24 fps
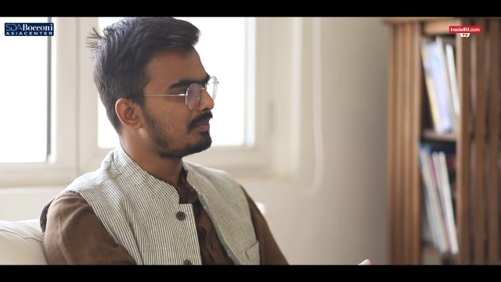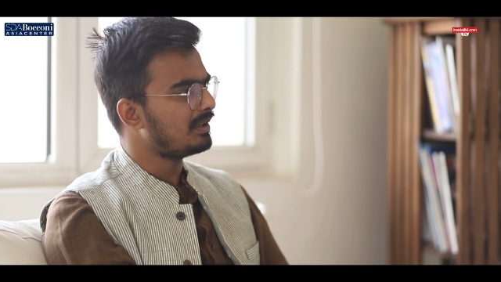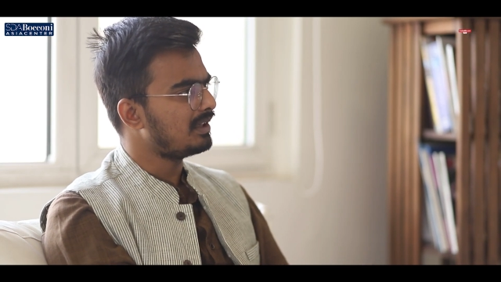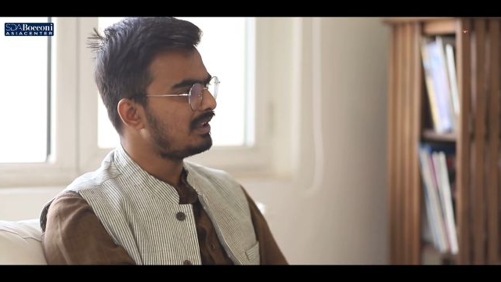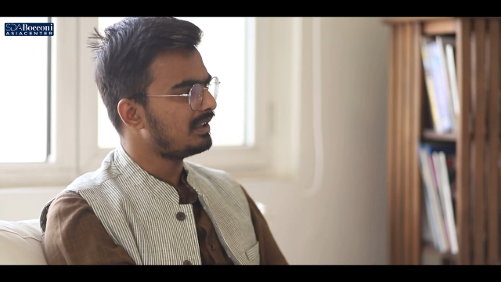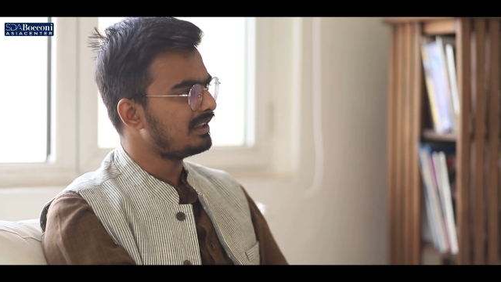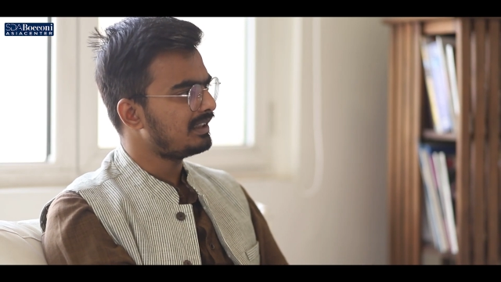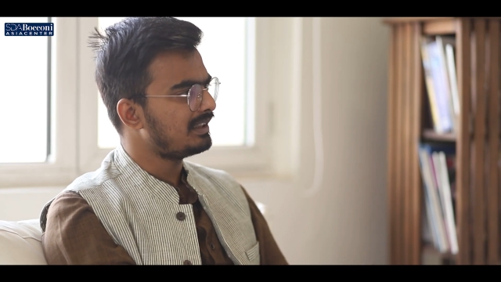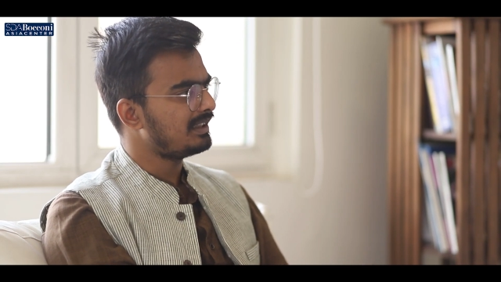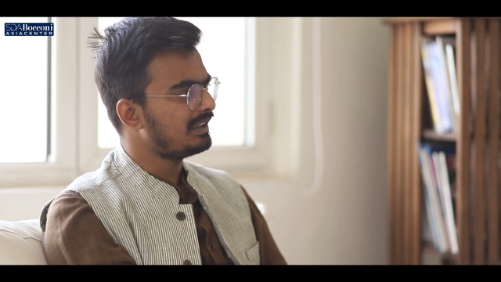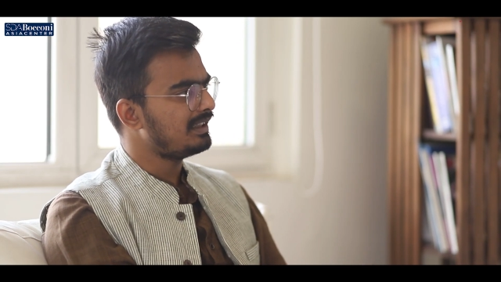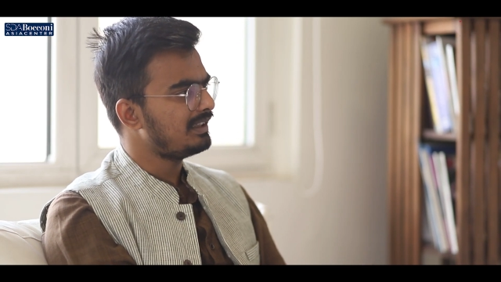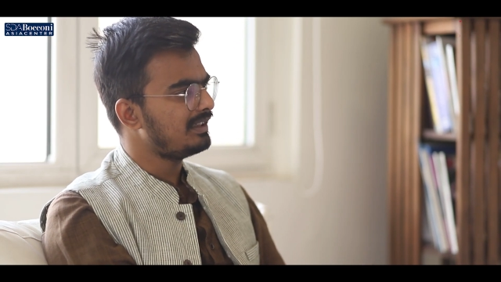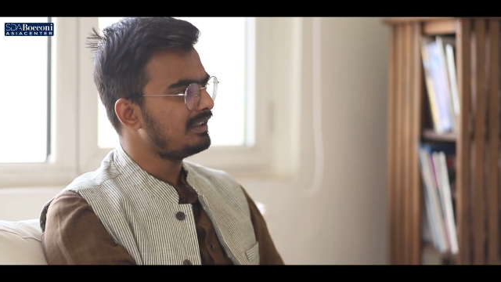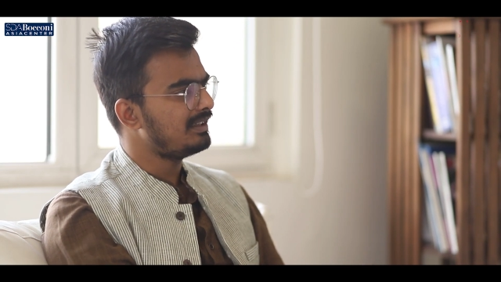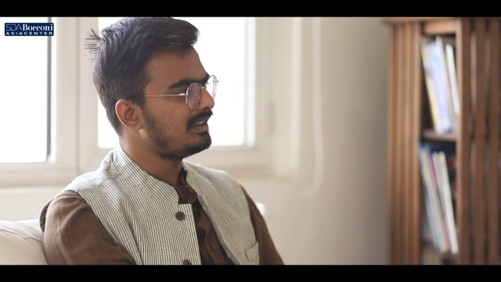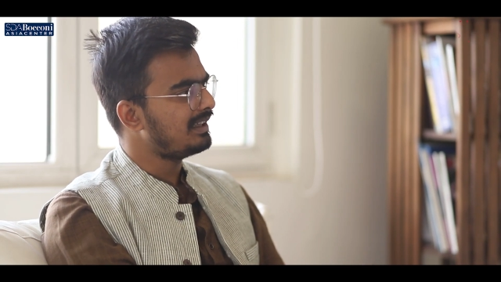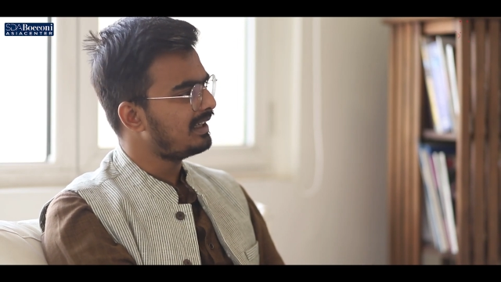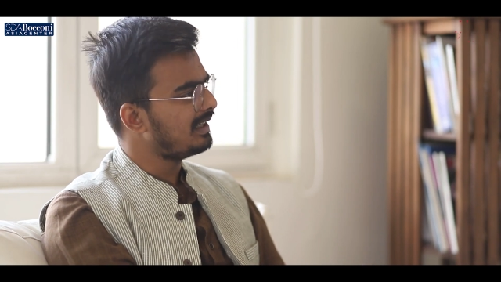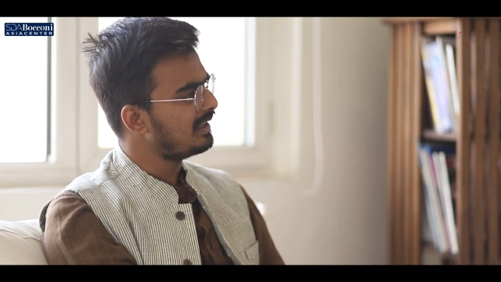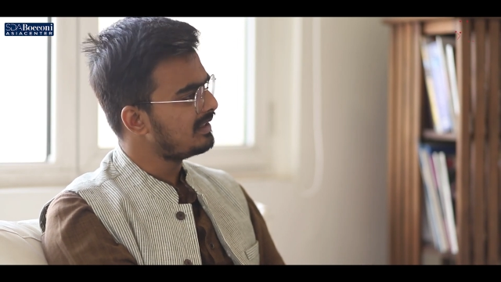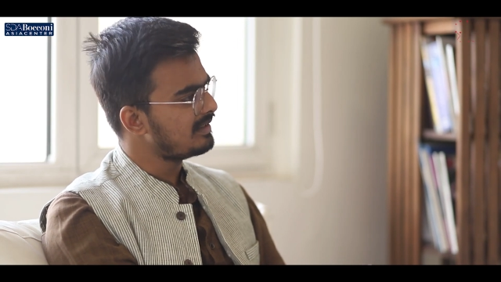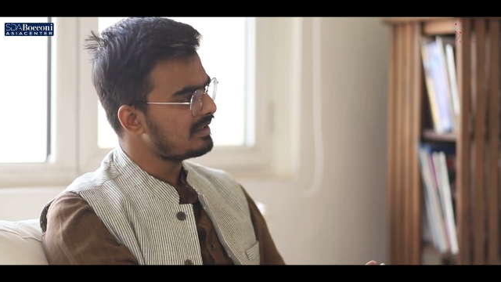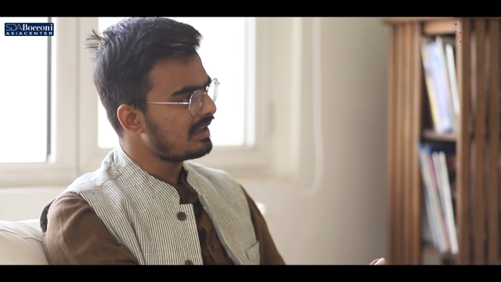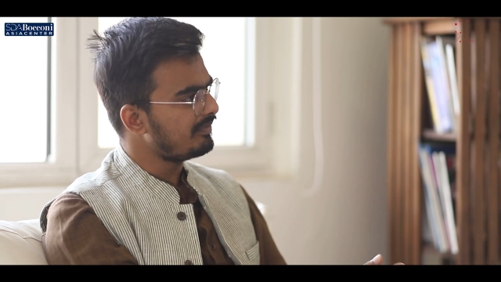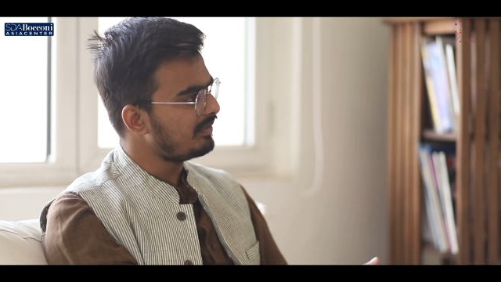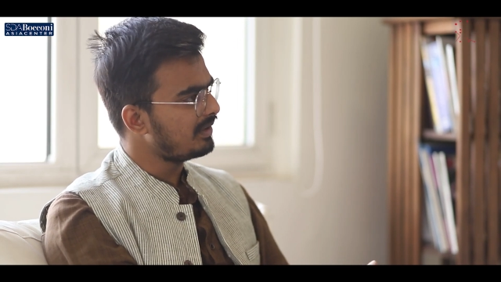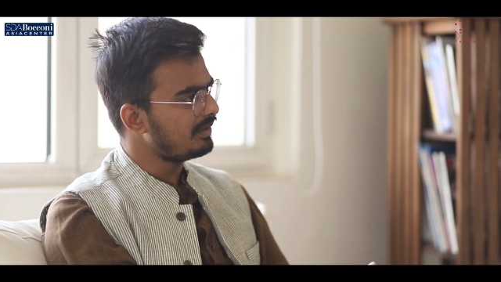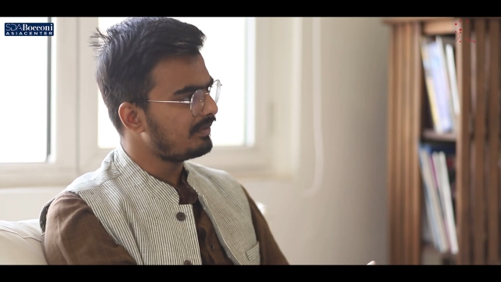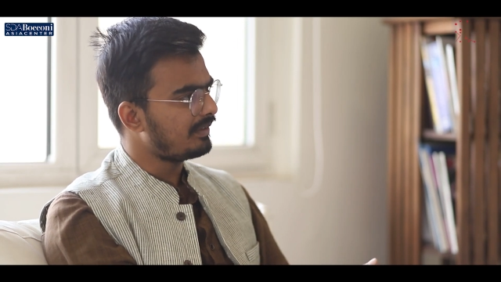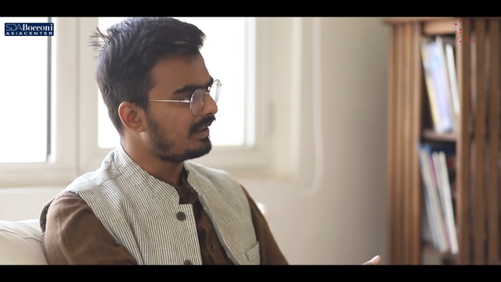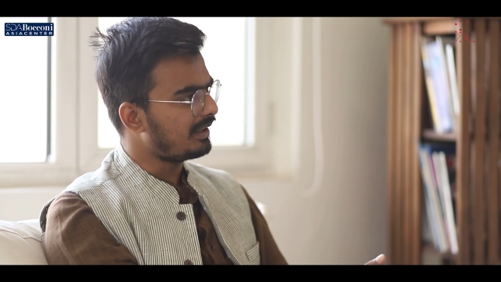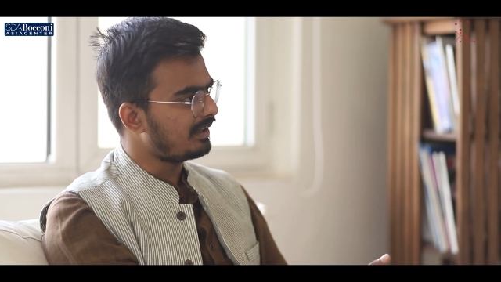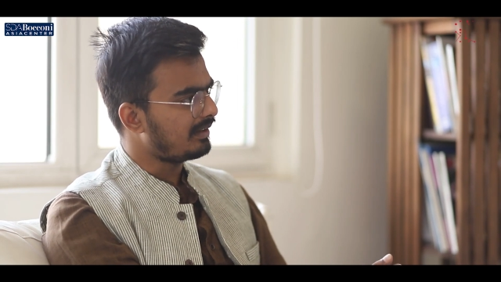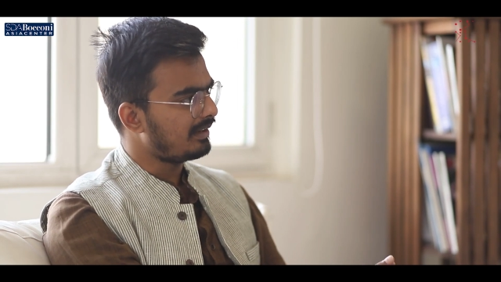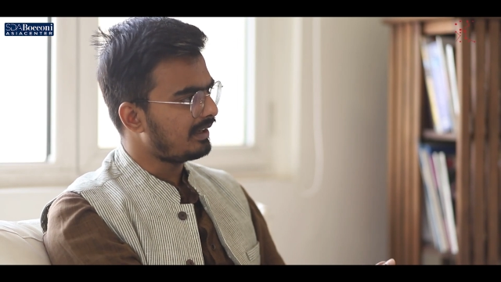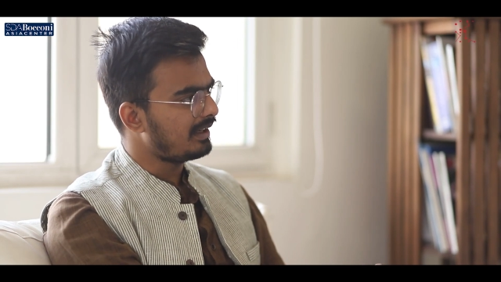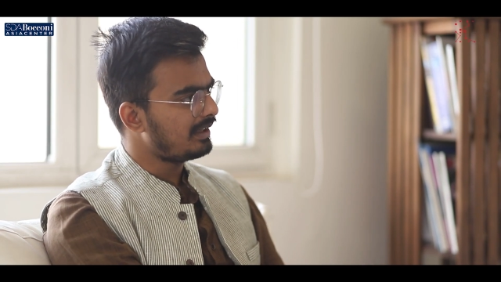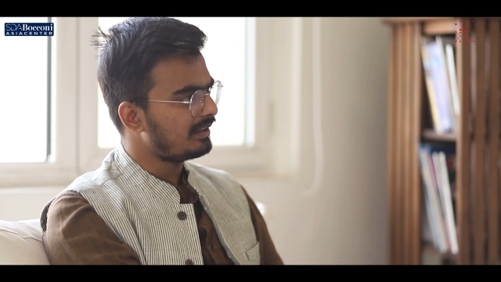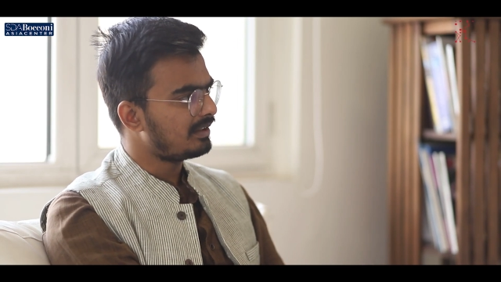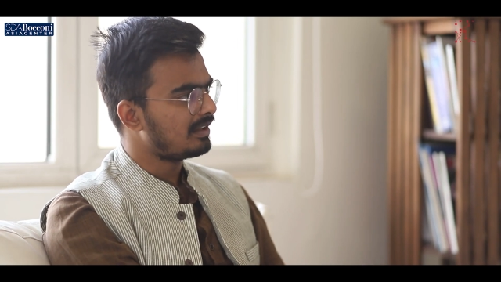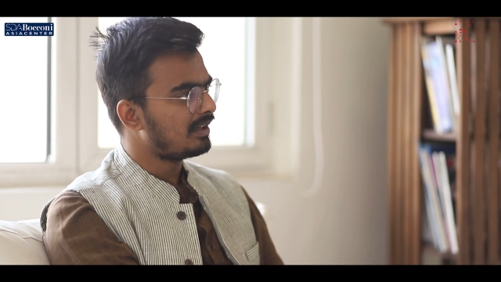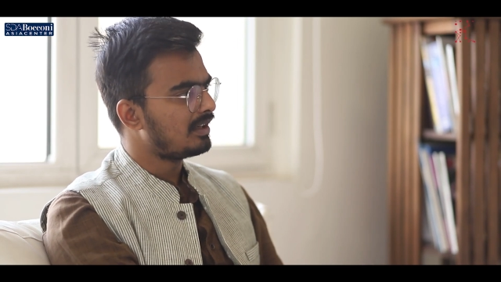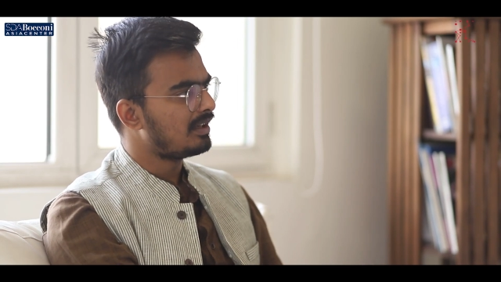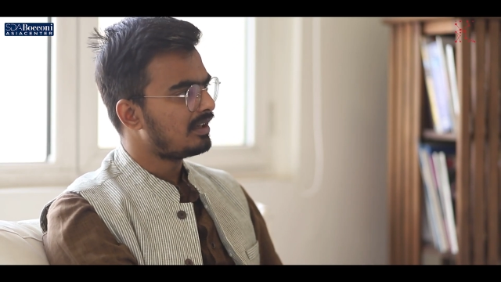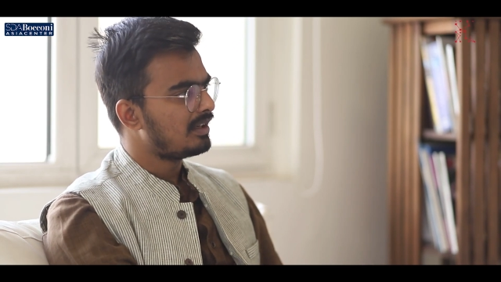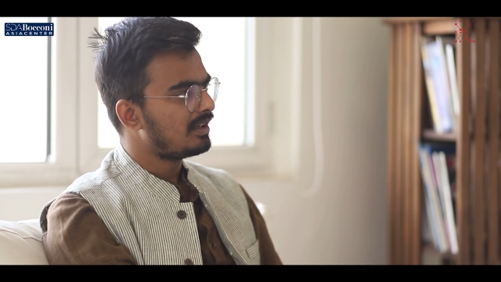marketing, tech is everywhere, right?